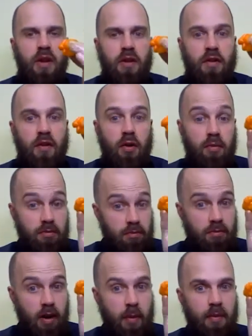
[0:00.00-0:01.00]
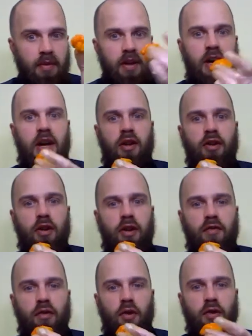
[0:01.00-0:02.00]
So, I'm
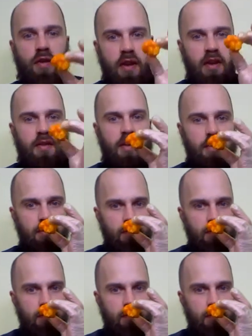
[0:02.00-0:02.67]
looking forward to this.